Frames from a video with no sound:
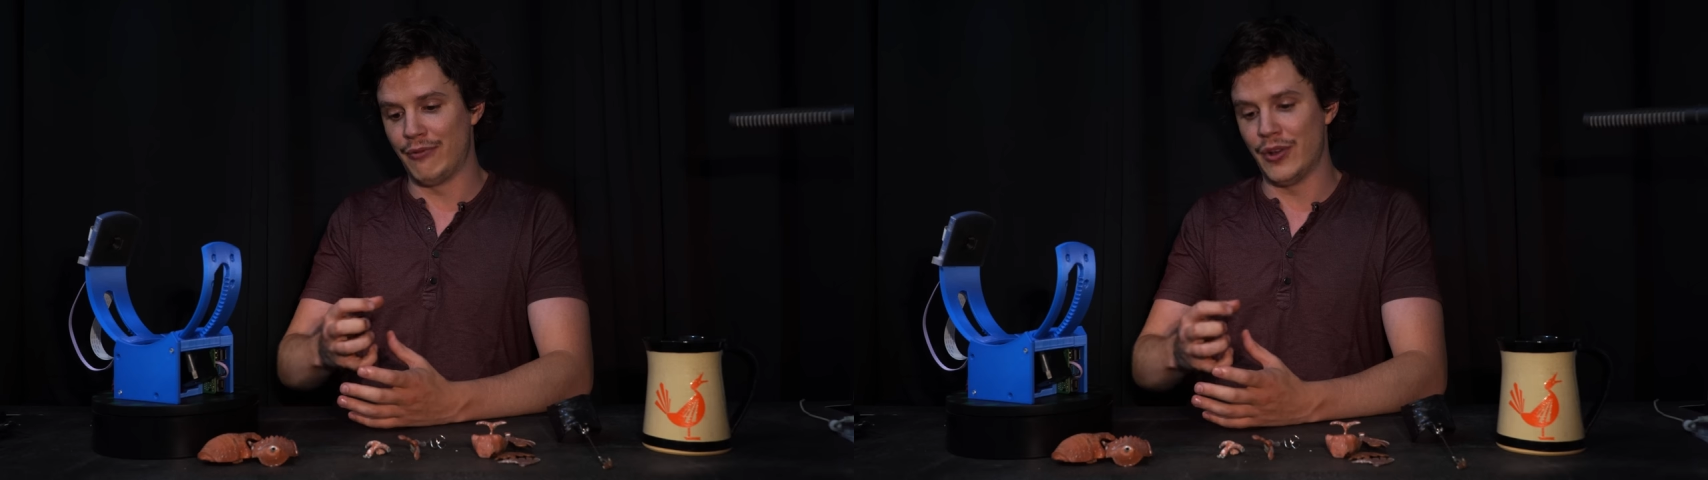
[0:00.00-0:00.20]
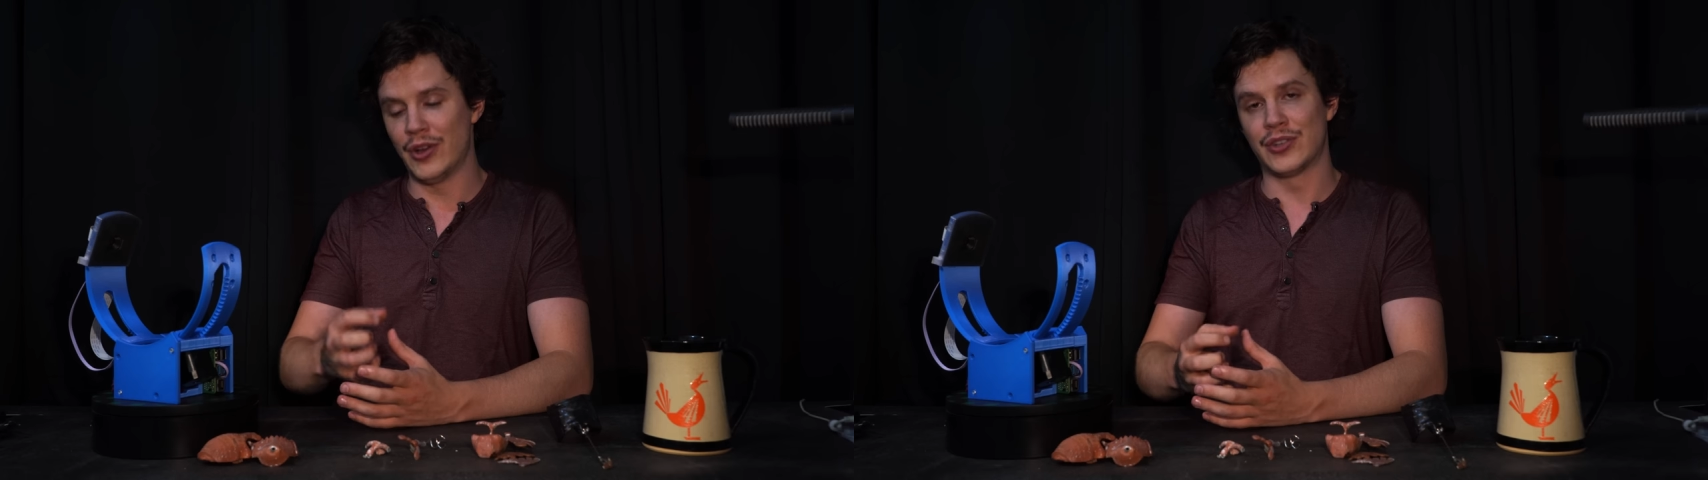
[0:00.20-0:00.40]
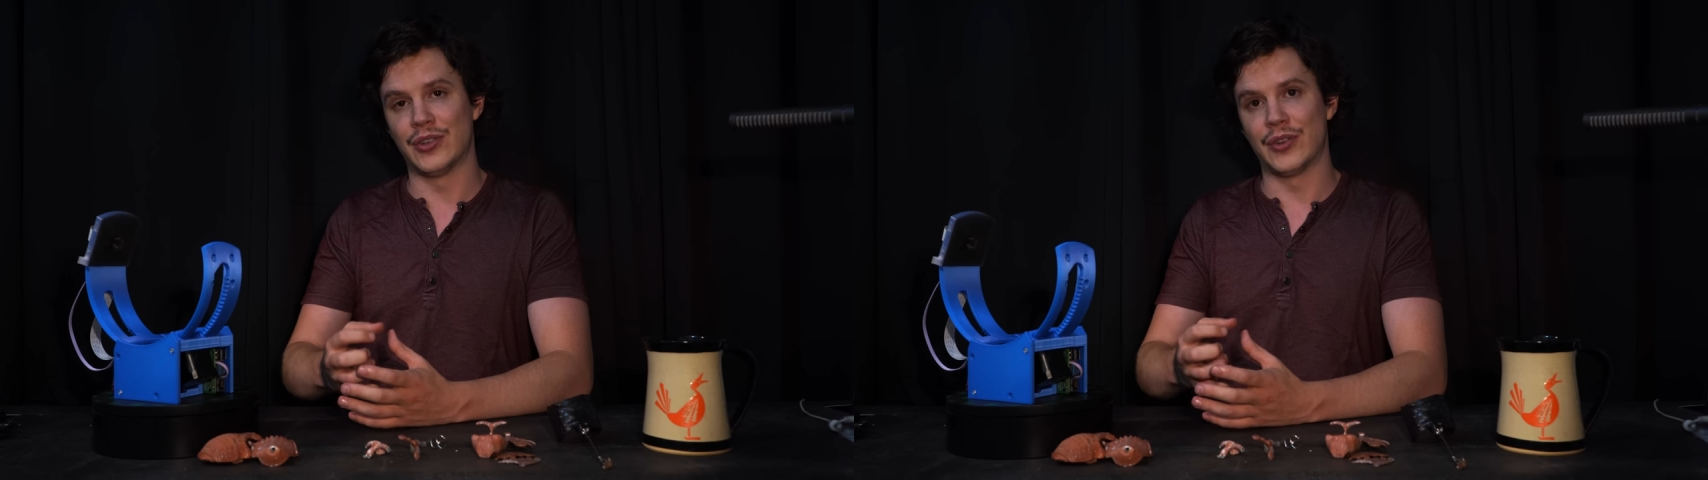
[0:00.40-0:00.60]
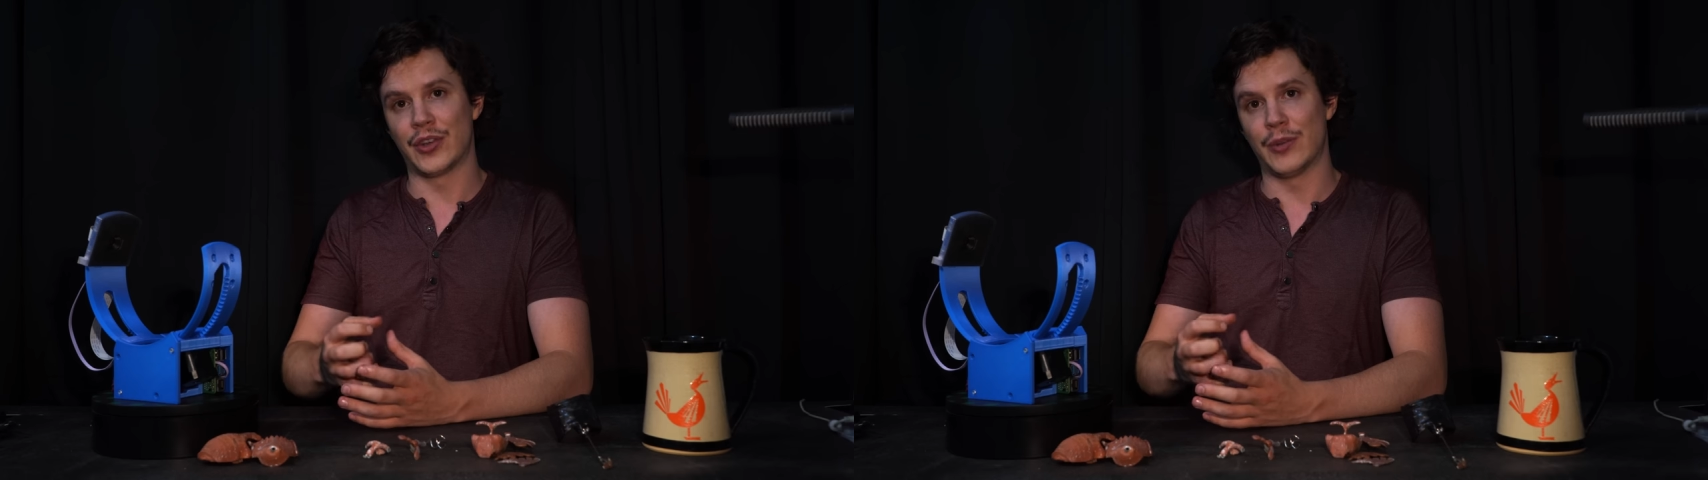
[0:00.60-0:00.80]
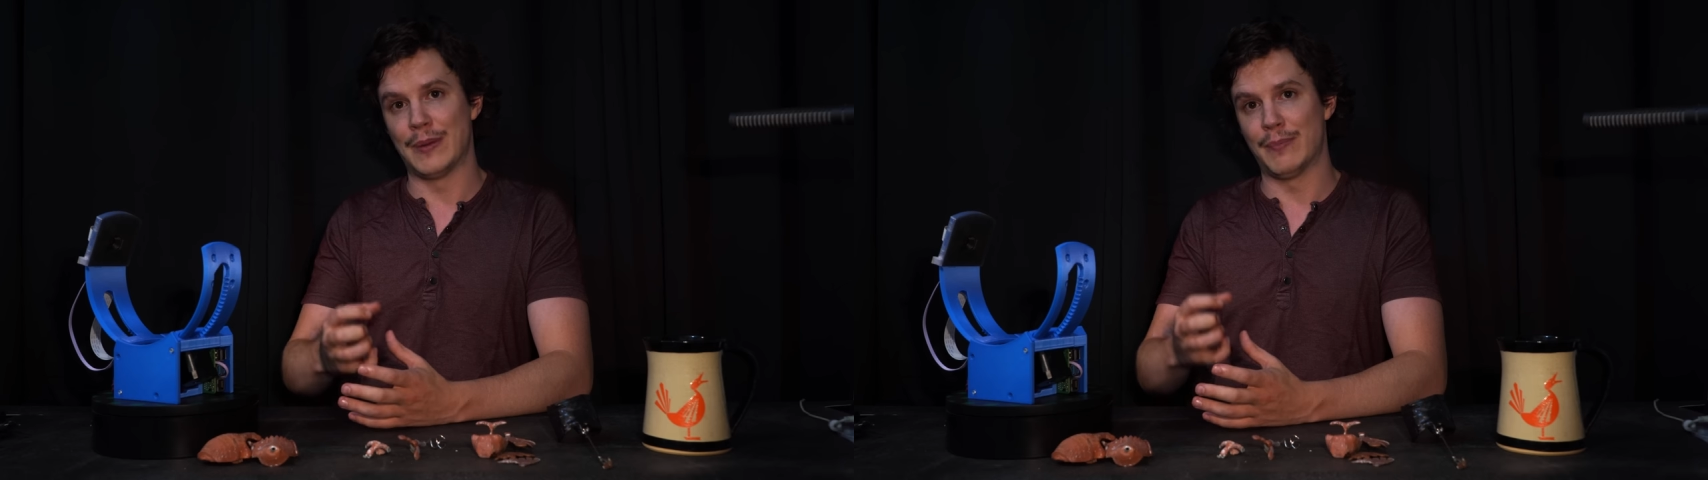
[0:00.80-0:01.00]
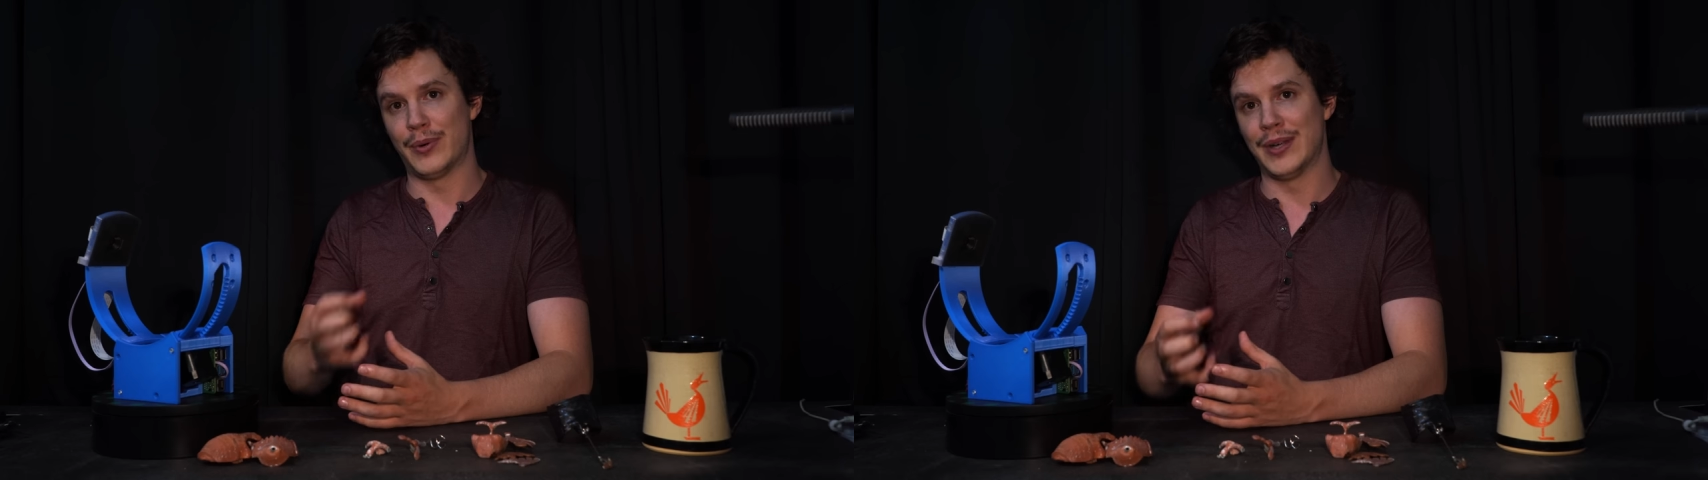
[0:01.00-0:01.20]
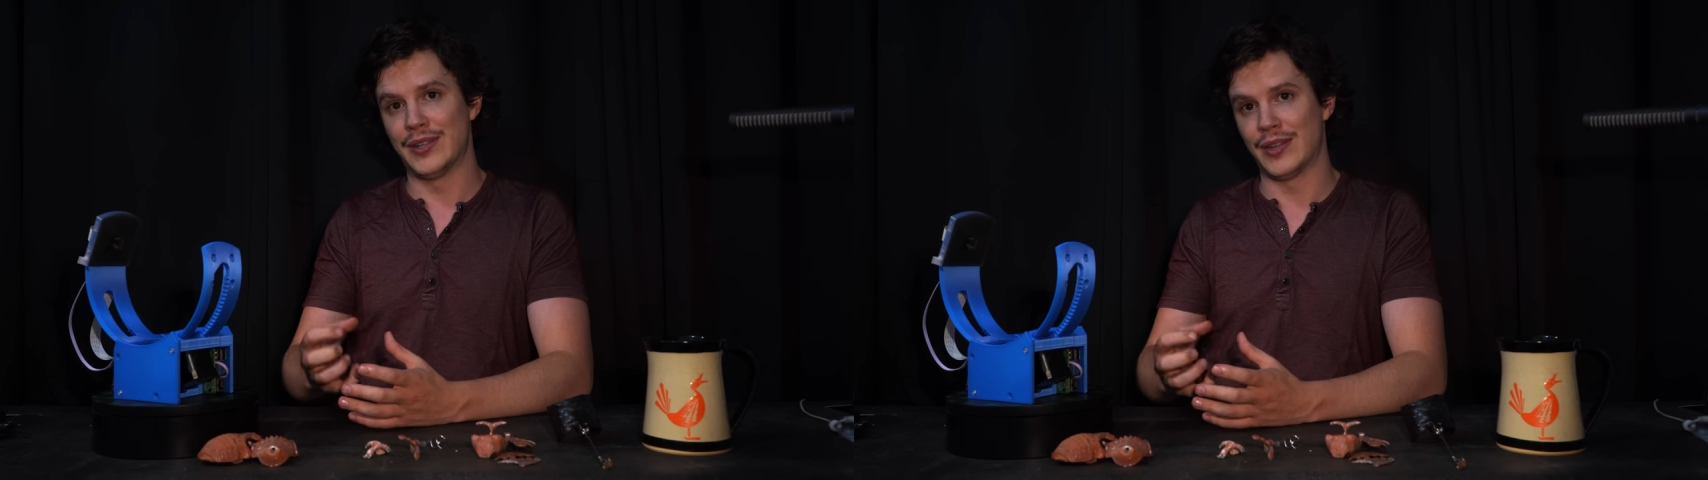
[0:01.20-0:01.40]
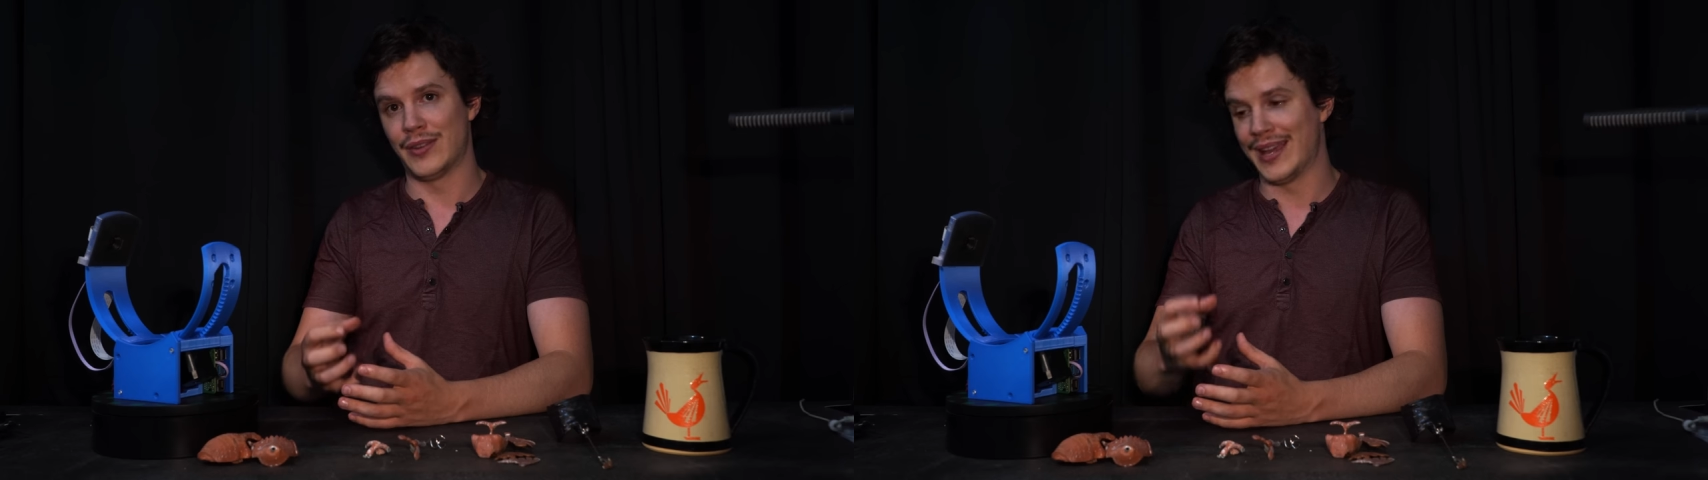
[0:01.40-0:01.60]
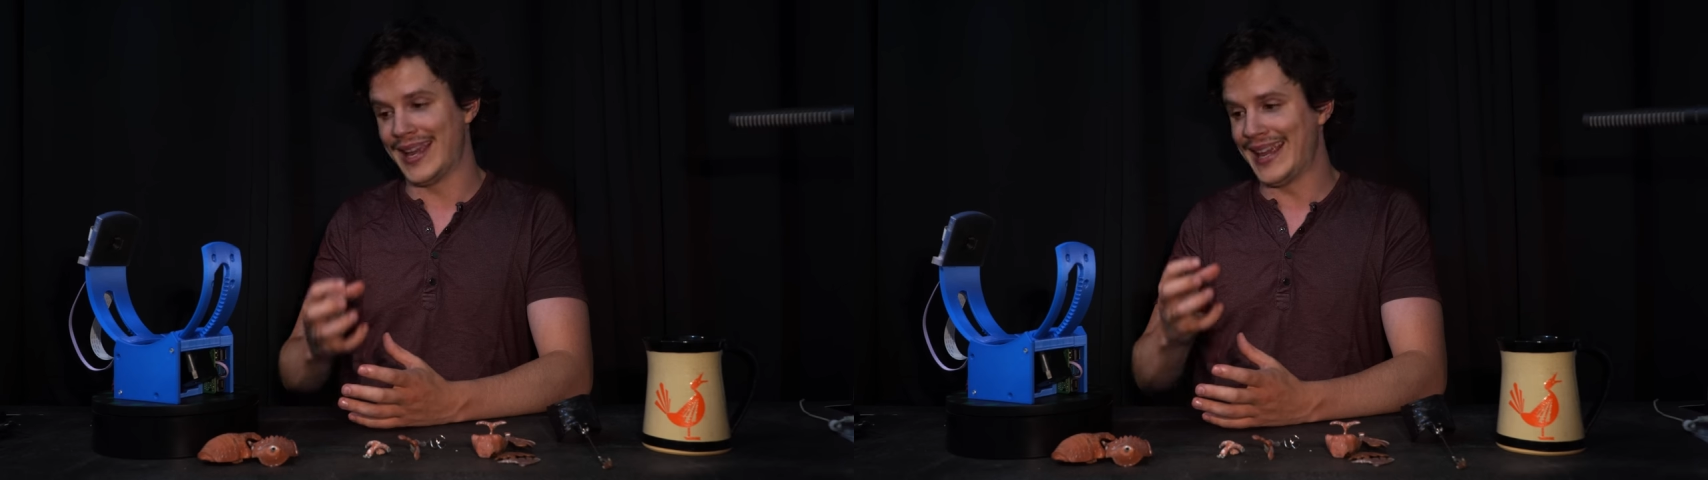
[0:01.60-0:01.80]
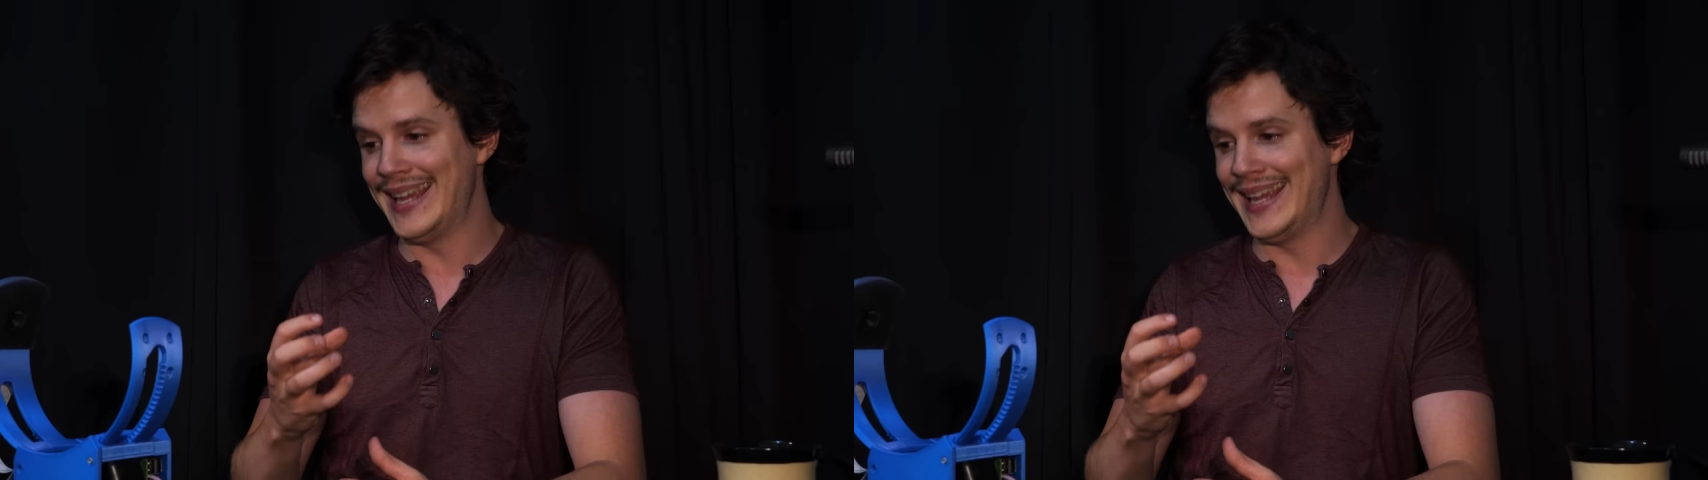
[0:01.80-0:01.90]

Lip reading: version that could be printed that